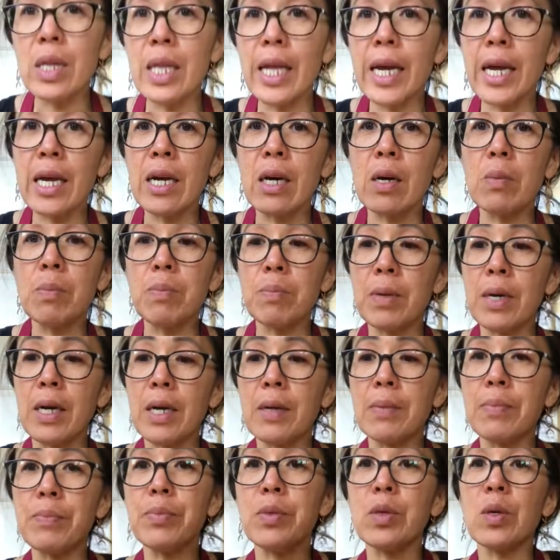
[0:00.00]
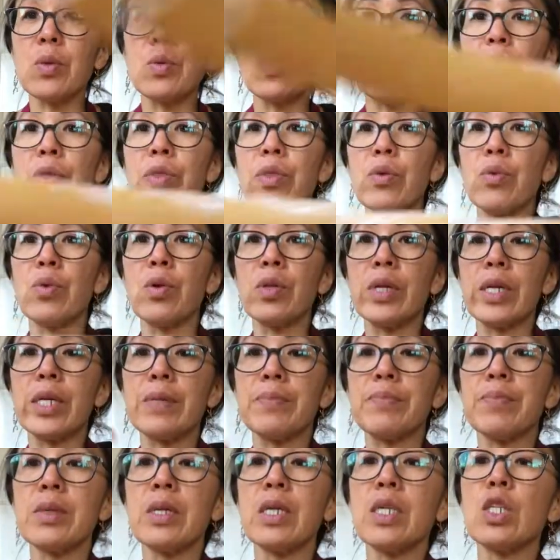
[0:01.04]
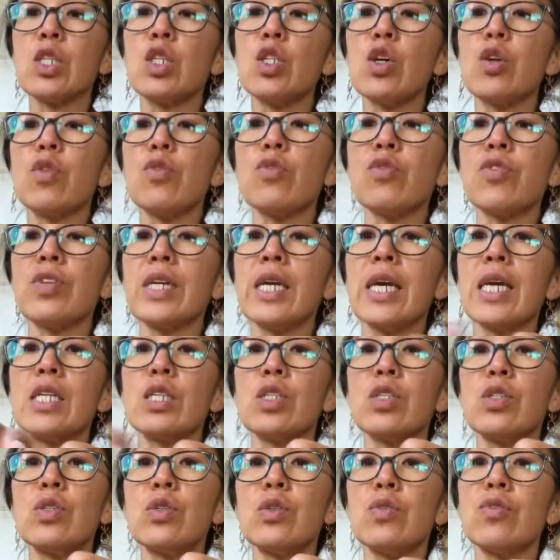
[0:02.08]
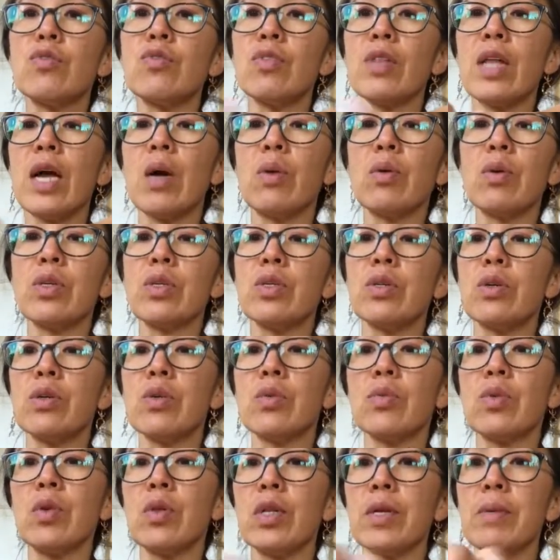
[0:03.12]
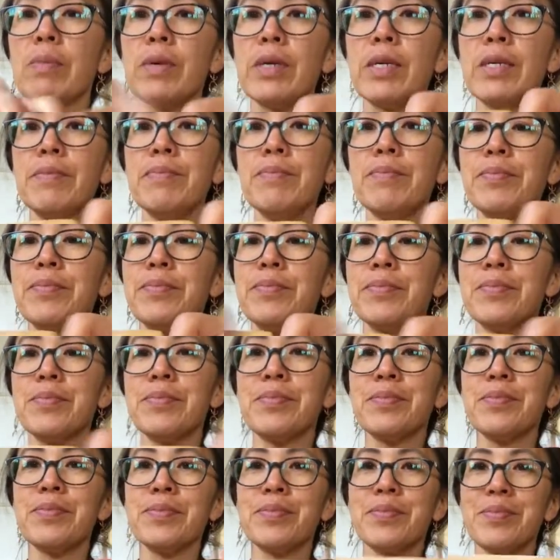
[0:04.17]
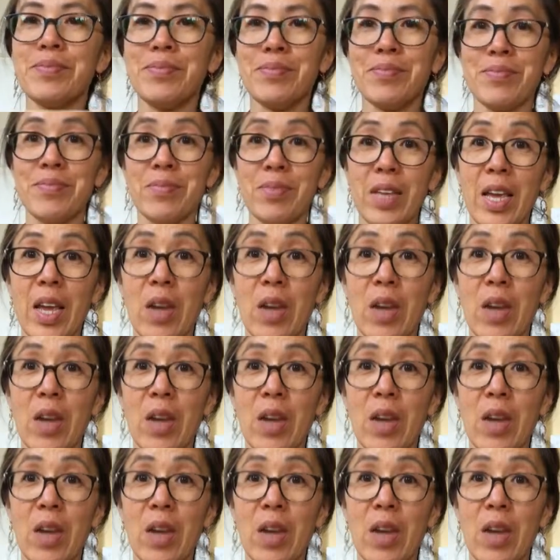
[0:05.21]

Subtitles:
help with the rolling. Don't forget to flour your rolling pin. Okay,